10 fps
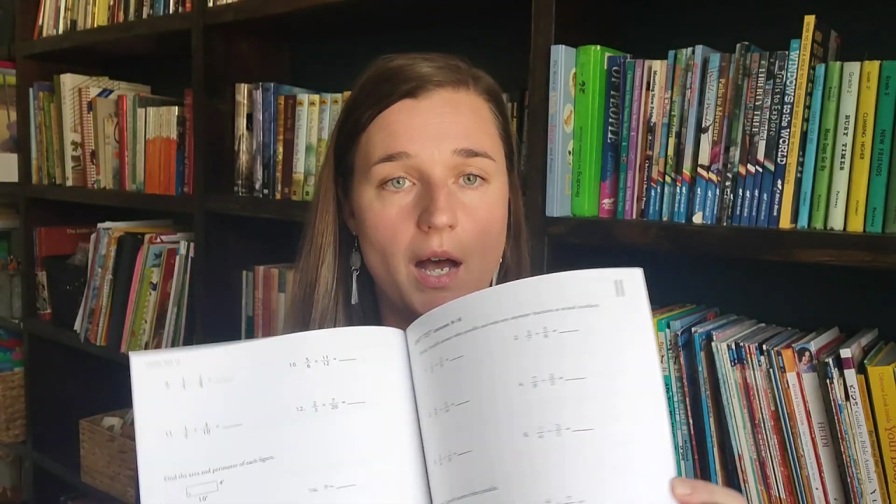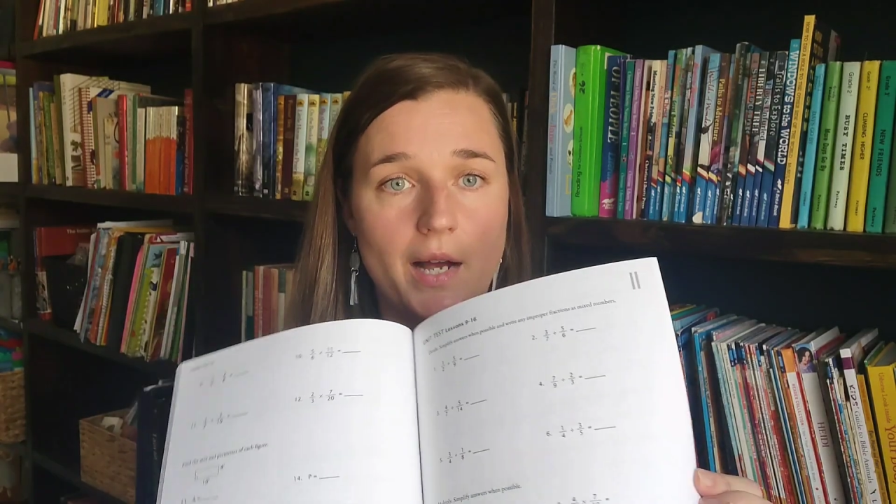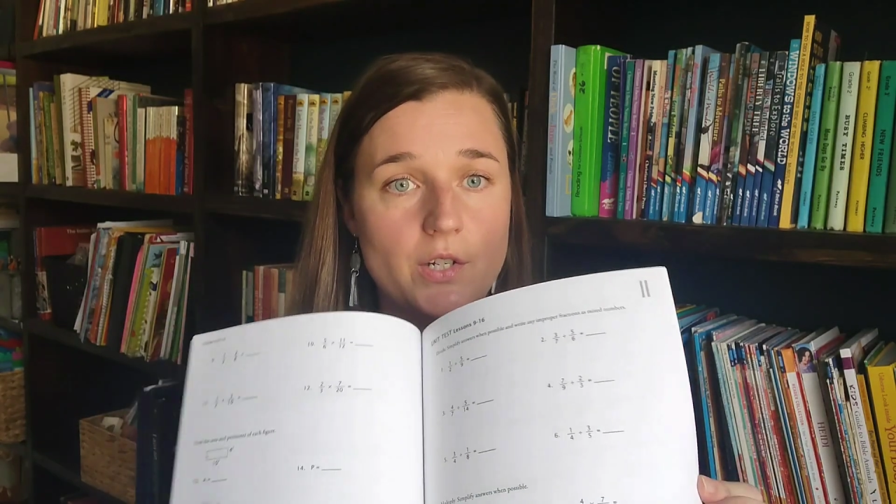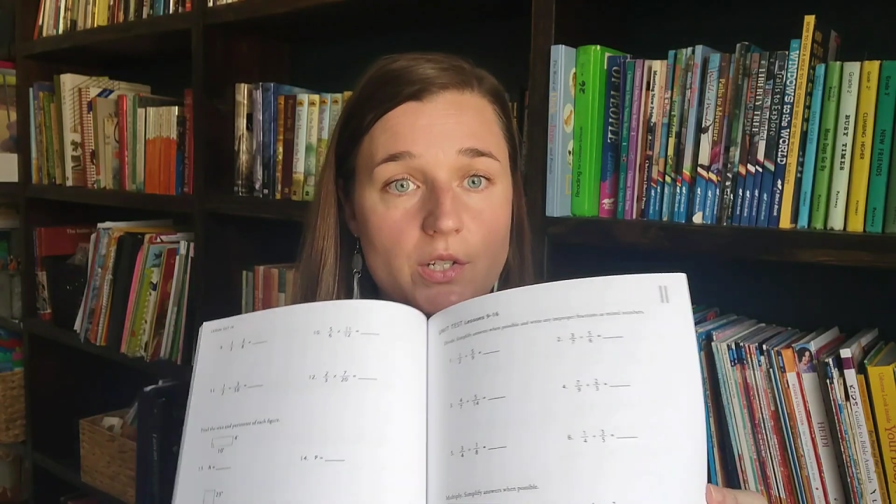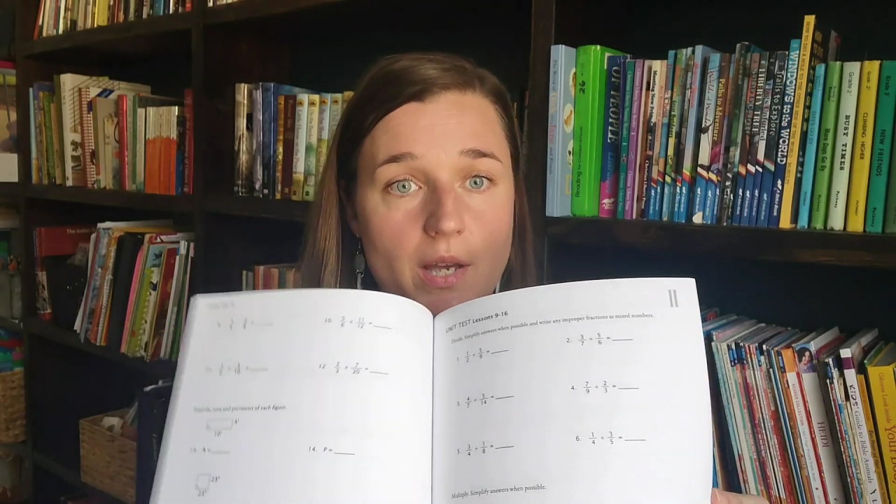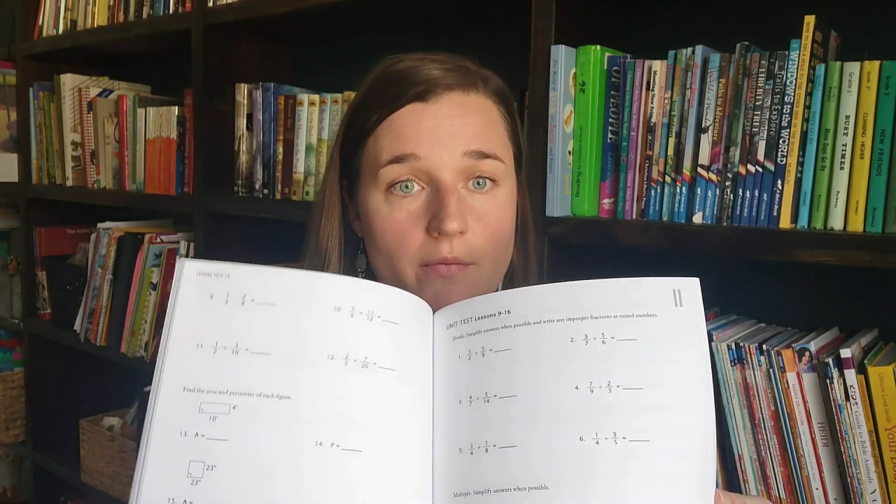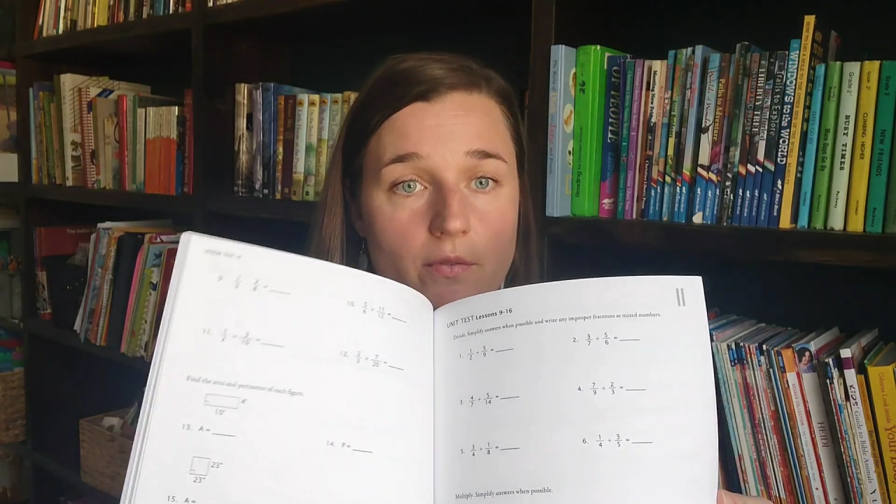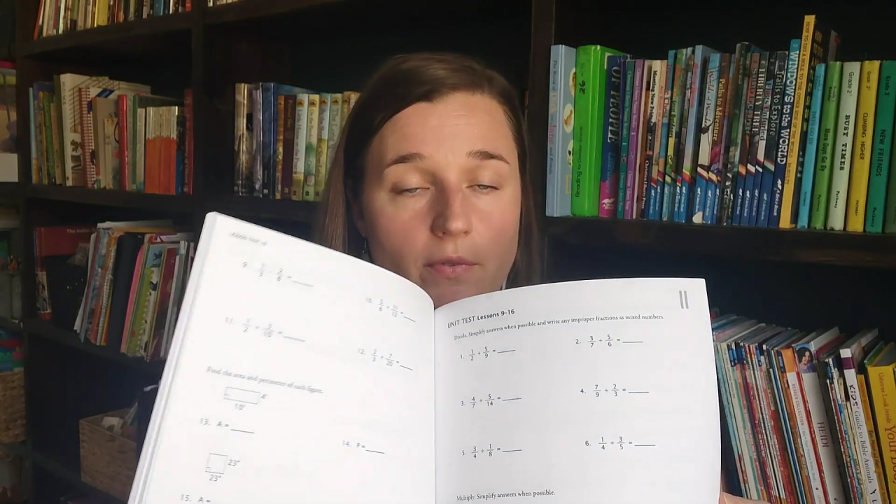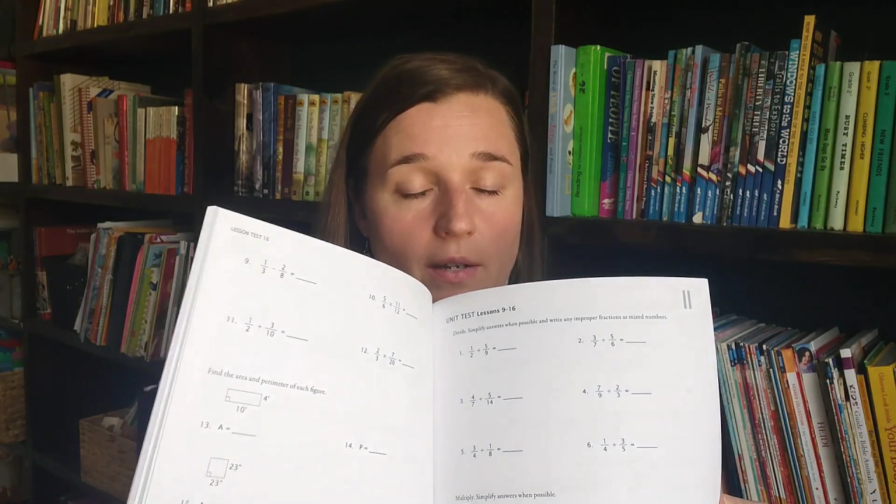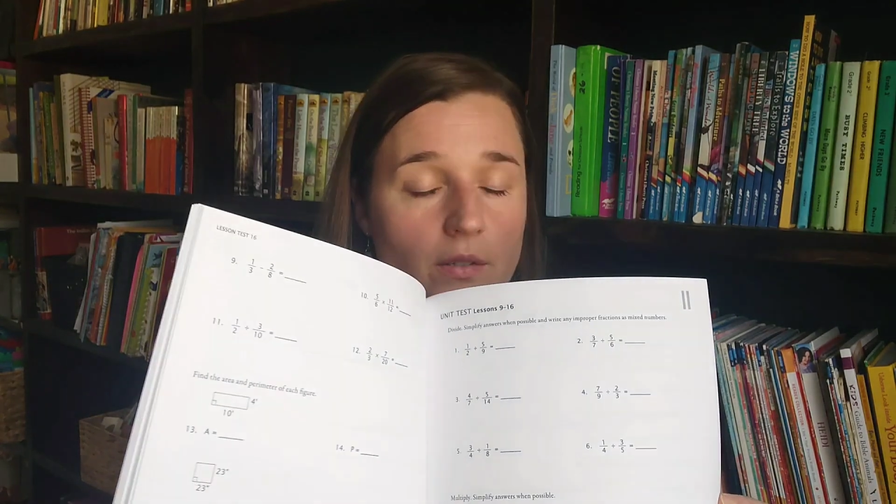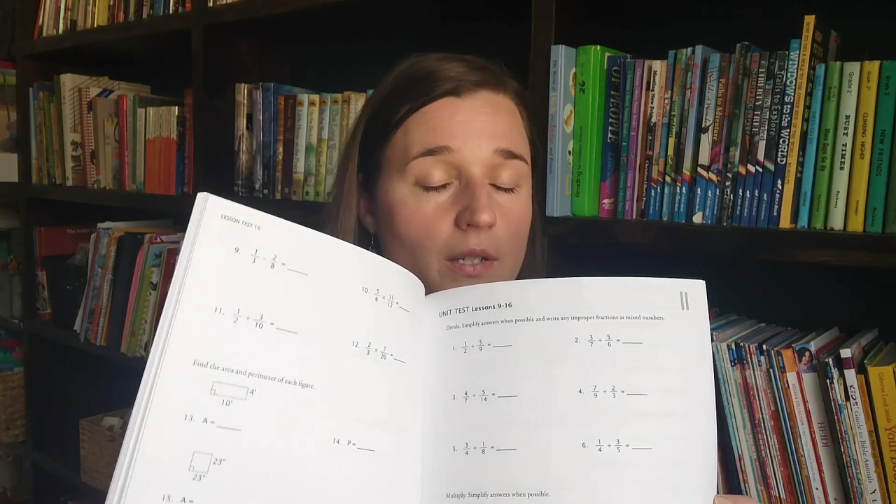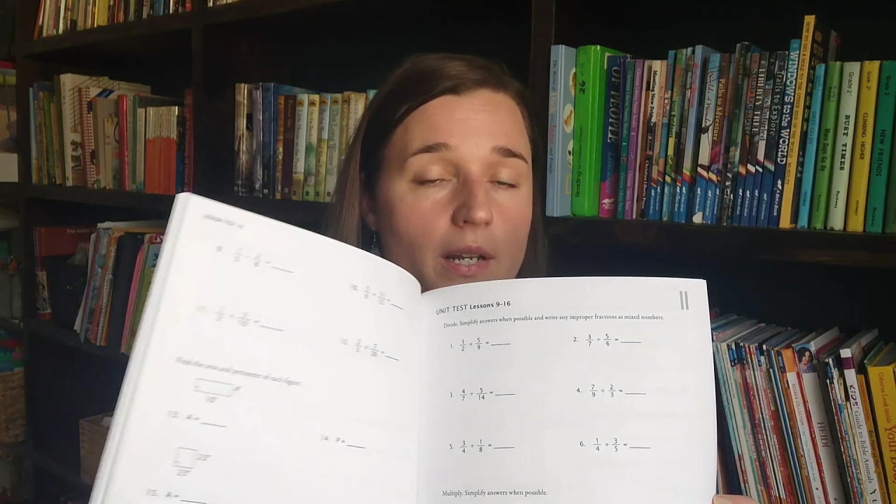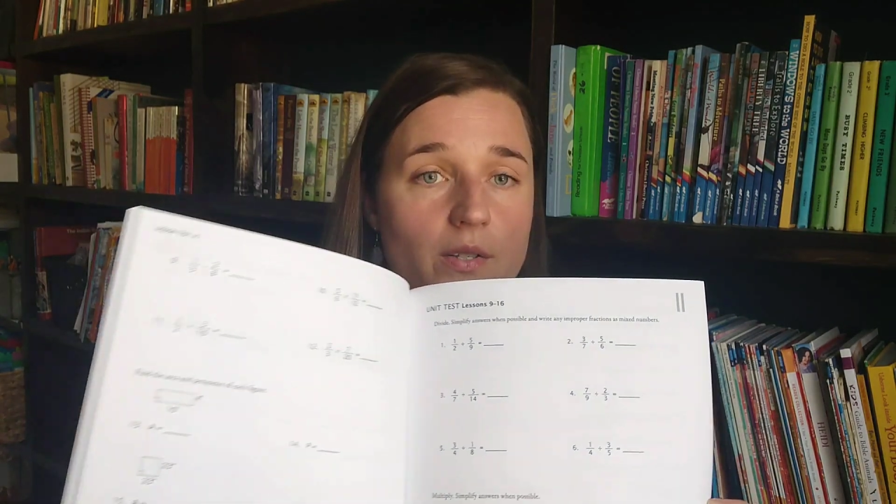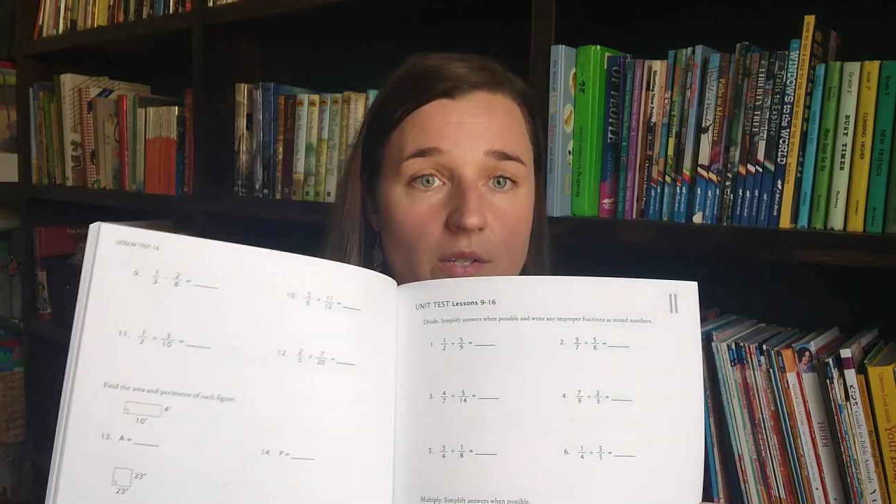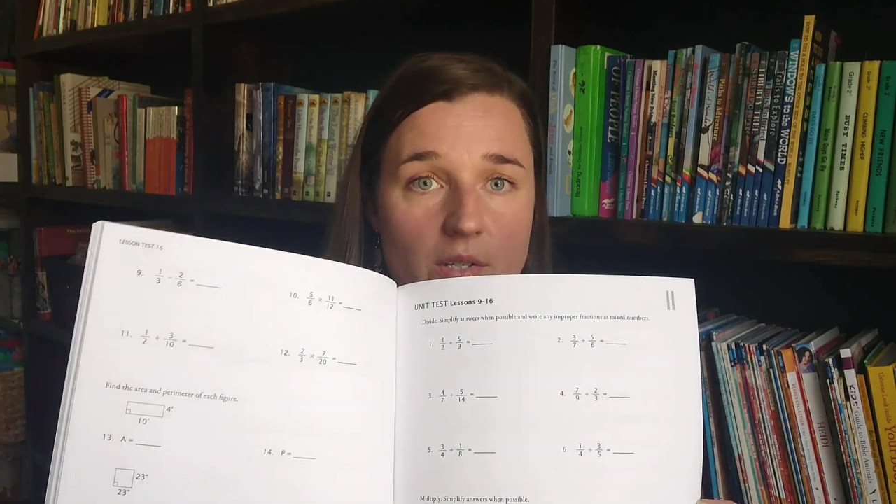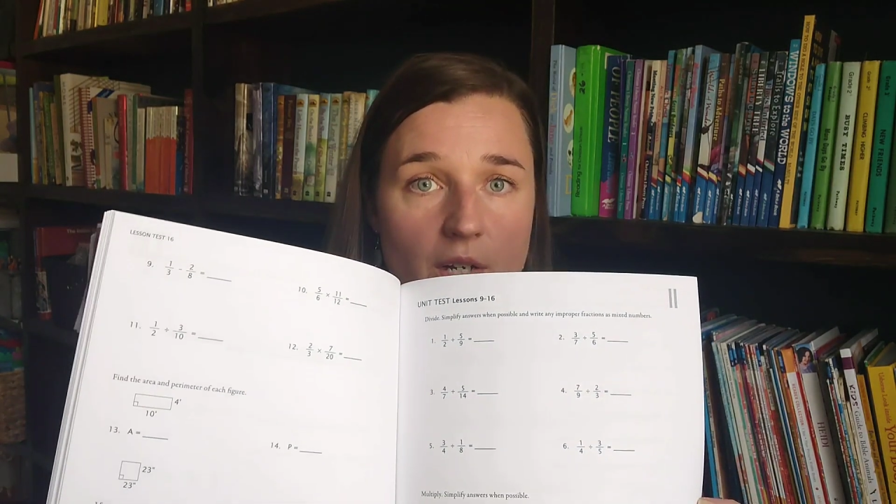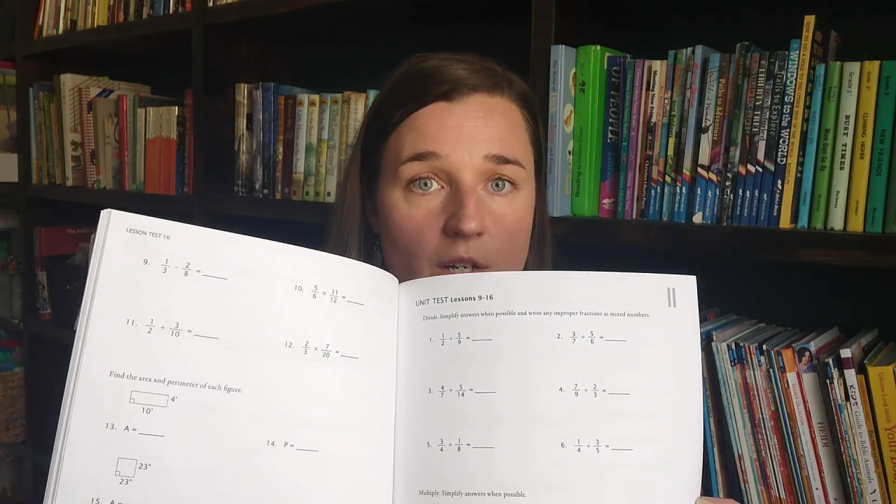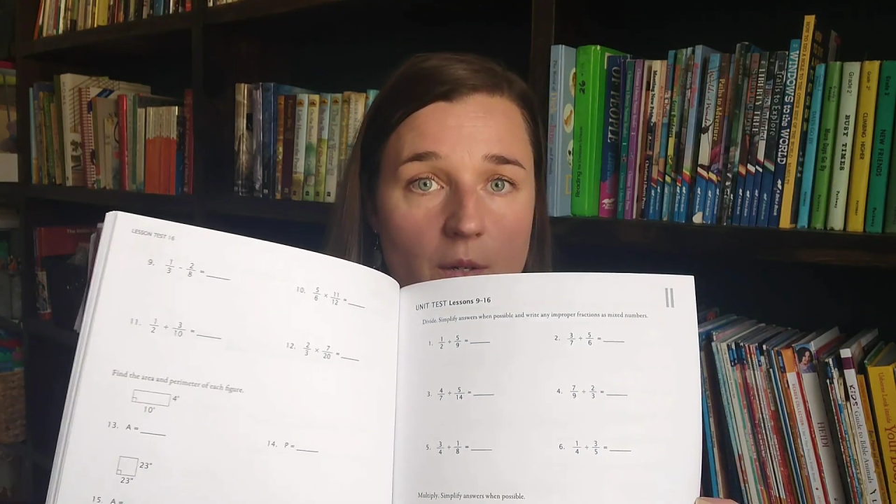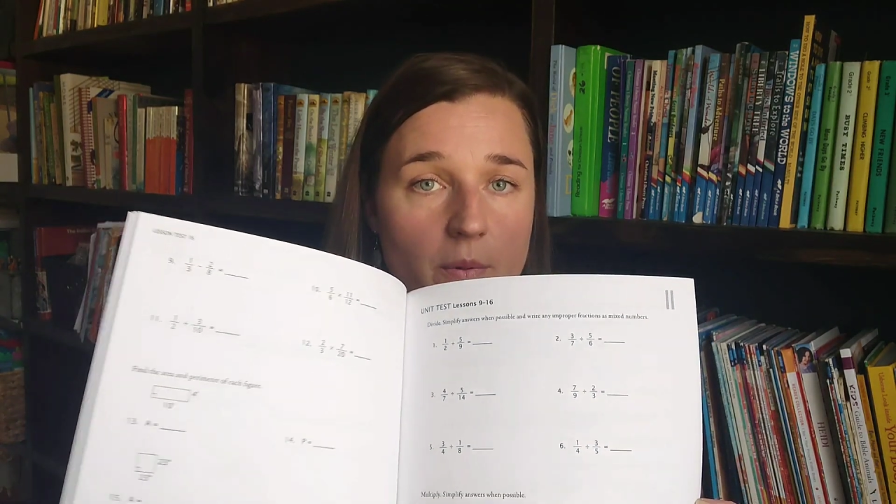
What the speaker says: I just haven't found it necessary,